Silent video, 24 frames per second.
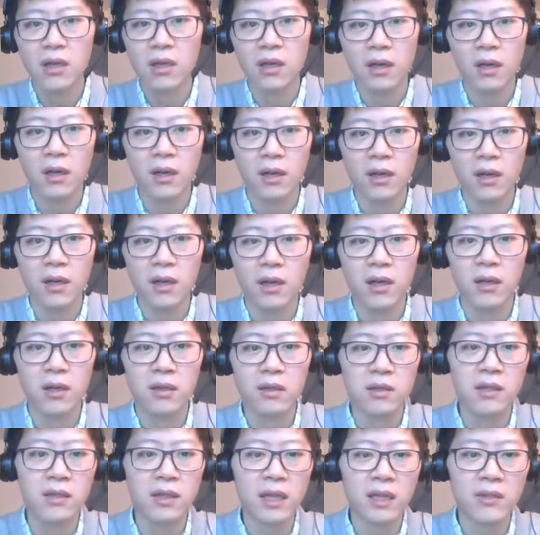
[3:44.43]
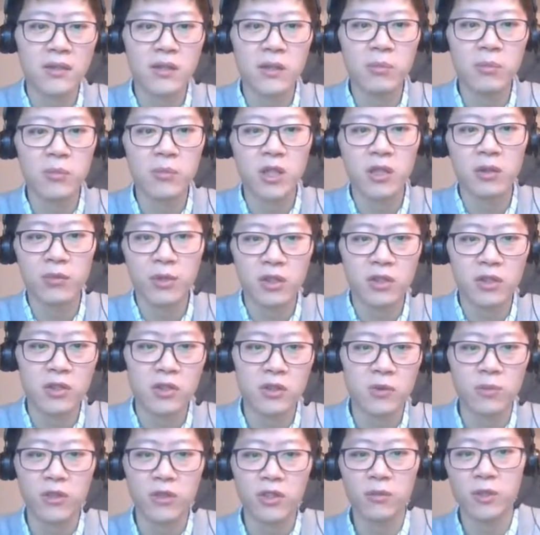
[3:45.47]
So that's something which
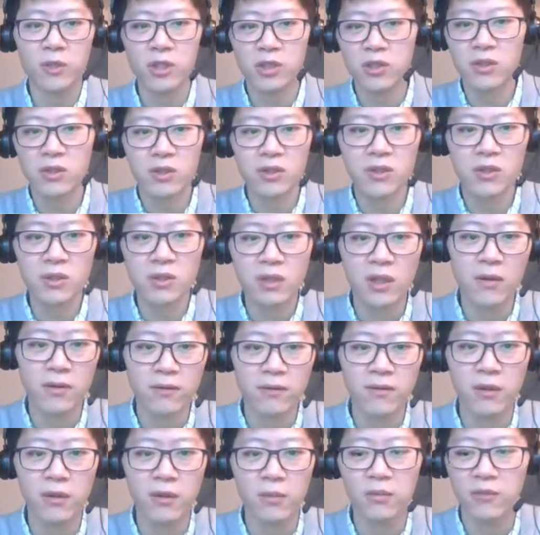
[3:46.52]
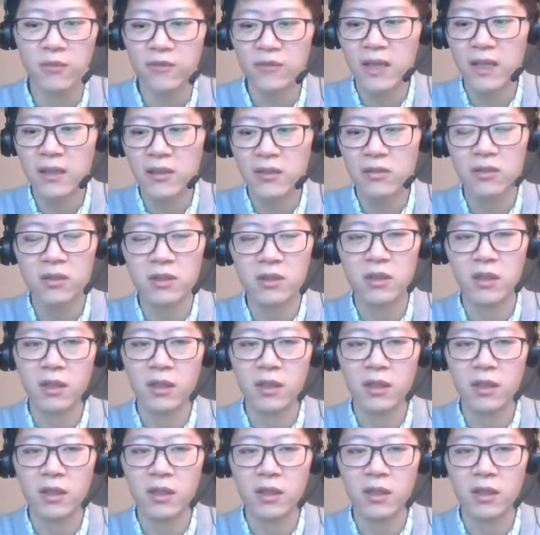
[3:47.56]
is pretty much set from the factory,